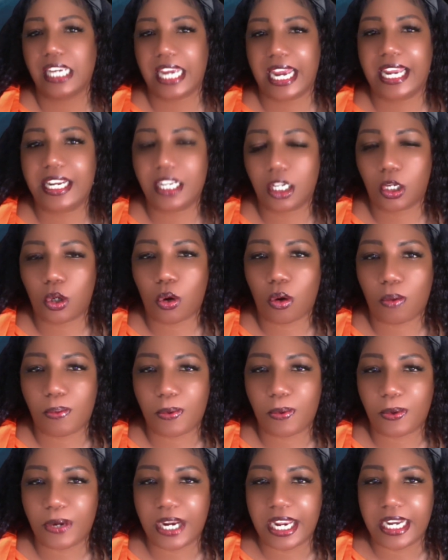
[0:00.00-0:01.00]
and
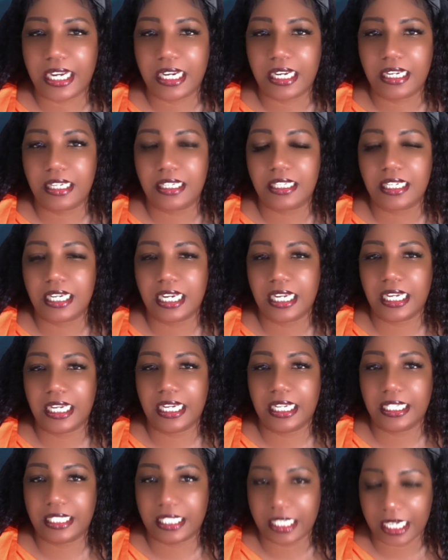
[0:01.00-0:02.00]
incorporated
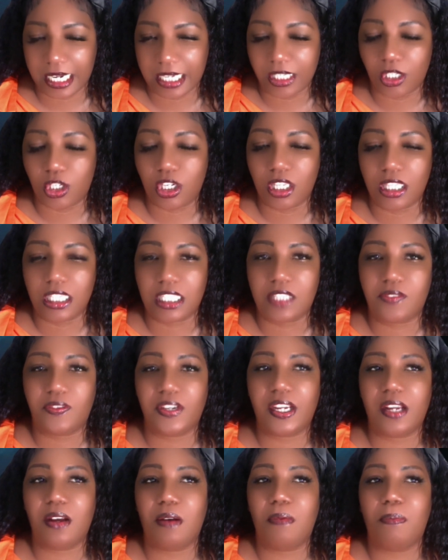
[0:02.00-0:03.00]
it into this
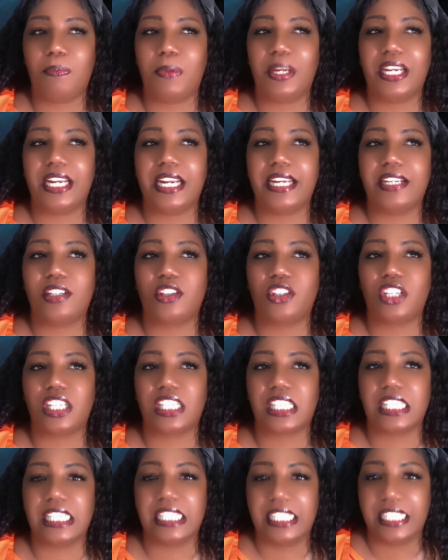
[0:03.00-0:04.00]
film, but it
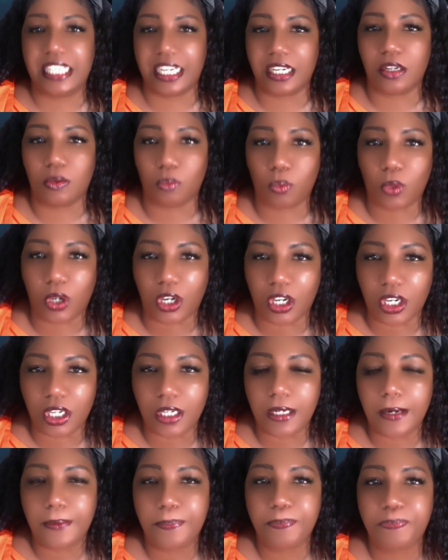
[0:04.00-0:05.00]
just didn't
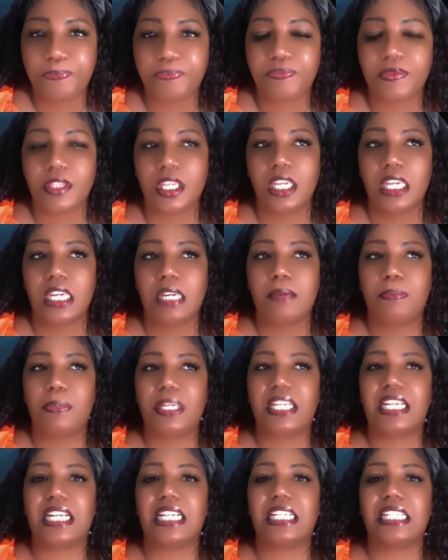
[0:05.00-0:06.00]
work
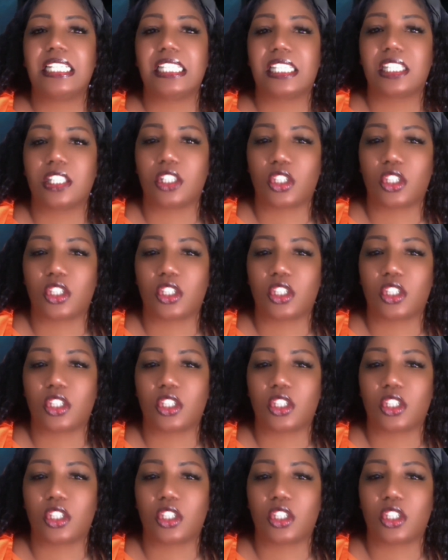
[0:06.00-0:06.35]
because the